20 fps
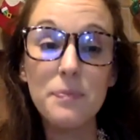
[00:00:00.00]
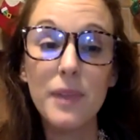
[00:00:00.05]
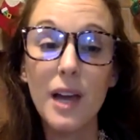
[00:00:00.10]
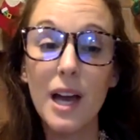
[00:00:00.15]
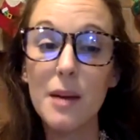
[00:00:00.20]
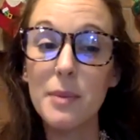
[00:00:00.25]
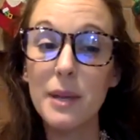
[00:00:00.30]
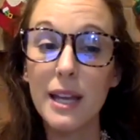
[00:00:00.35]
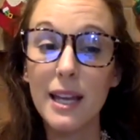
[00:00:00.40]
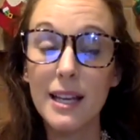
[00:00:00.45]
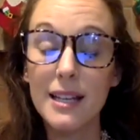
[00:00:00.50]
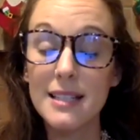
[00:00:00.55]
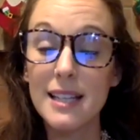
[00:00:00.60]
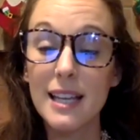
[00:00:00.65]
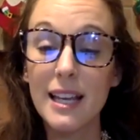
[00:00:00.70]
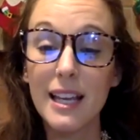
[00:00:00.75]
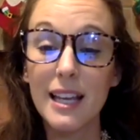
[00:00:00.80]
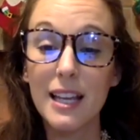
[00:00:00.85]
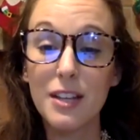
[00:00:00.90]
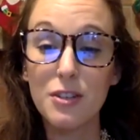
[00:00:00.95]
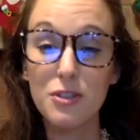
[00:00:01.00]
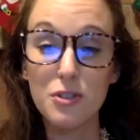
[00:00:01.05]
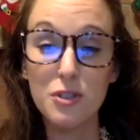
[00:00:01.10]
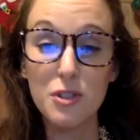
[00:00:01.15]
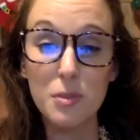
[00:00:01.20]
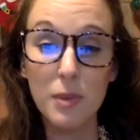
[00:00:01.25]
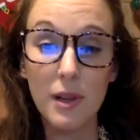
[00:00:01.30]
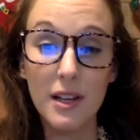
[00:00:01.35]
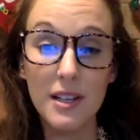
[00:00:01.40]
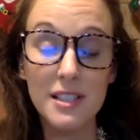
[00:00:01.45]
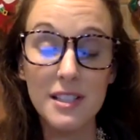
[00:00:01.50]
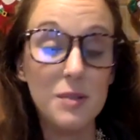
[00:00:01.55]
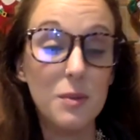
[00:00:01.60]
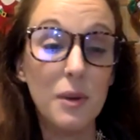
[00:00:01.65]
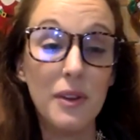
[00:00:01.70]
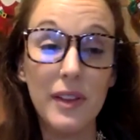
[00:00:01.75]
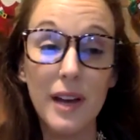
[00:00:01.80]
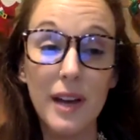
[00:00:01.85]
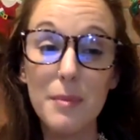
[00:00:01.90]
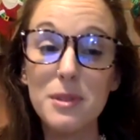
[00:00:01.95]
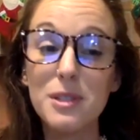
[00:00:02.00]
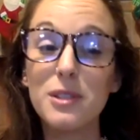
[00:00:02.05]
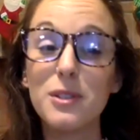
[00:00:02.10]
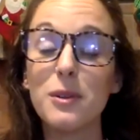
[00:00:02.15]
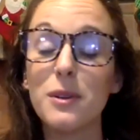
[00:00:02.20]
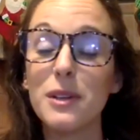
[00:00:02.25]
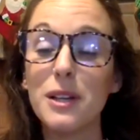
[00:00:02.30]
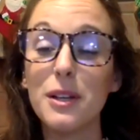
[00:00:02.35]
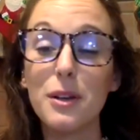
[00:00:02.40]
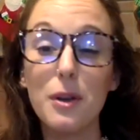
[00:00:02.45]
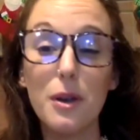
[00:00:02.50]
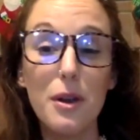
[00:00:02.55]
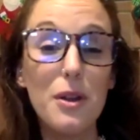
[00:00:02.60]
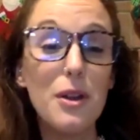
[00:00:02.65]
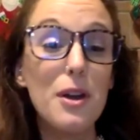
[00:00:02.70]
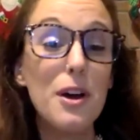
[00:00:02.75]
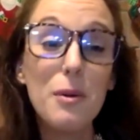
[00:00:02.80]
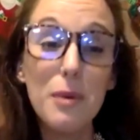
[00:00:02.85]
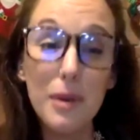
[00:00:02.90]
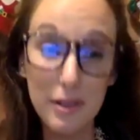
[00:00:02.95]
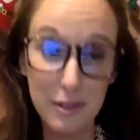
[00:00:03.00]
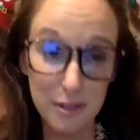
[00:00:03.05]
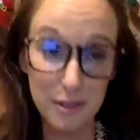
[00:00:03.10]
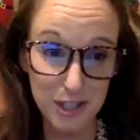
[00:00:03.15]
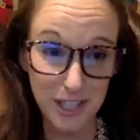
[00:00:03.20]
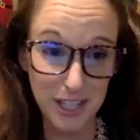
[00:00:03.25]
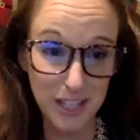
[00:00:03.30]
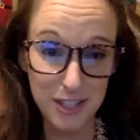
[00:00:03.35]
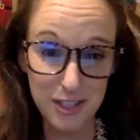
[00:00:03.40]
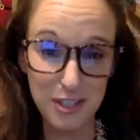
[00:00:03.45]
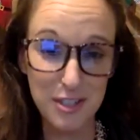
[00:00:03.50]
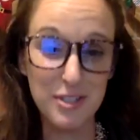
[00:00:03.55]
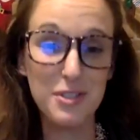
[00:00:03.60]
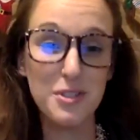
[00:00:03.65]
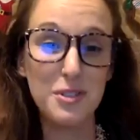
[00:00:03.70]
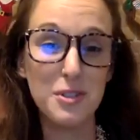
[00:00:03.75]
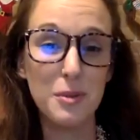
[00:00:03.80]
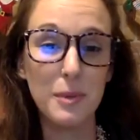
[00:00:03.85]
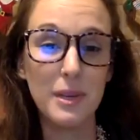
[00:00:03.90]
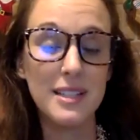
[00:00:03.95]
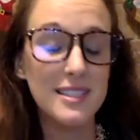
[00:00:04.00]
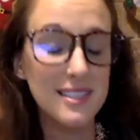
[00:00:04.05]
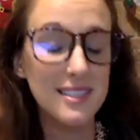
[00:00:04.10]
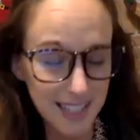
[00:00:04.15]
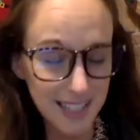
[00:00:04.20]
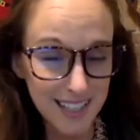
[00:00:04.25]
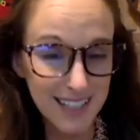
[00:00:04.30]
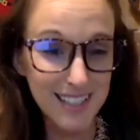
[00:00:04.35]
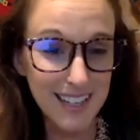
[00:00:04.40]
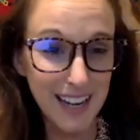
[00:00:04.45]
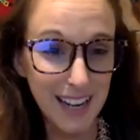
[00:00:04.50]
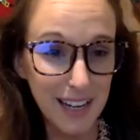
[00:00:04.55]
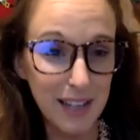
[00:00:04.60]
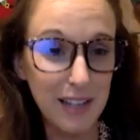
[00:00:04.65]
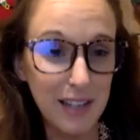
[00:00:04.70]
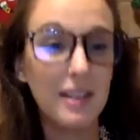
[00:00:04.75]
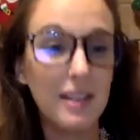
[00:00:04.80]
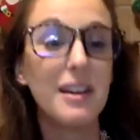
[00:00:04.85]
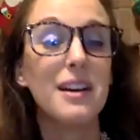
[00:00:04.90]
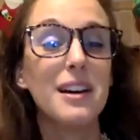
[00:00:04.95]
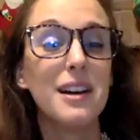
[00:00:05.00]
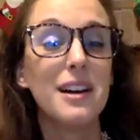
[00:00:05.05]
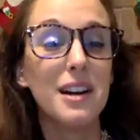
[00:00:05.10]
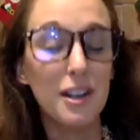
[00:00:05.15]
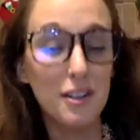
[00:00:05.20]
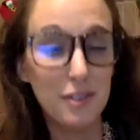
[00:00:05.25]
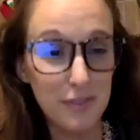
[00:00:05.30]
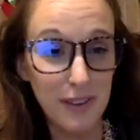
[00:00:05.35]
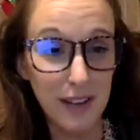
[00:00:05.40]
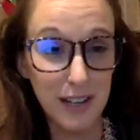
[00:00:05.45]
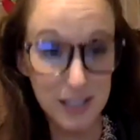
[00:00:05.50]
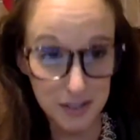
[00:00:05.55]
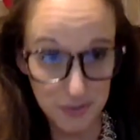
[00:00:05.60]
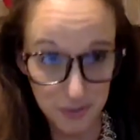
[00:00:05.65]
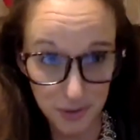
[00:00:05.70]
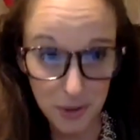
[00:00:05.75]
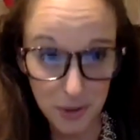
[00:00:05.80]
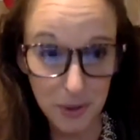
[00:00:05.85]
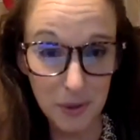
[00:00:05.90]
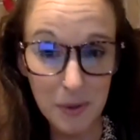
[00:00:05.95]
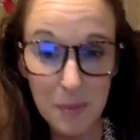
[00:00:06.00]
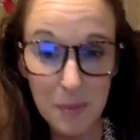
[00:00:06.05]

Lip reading: I began taking Juice Plus with absolutely no other changes to my steady diet of fast food.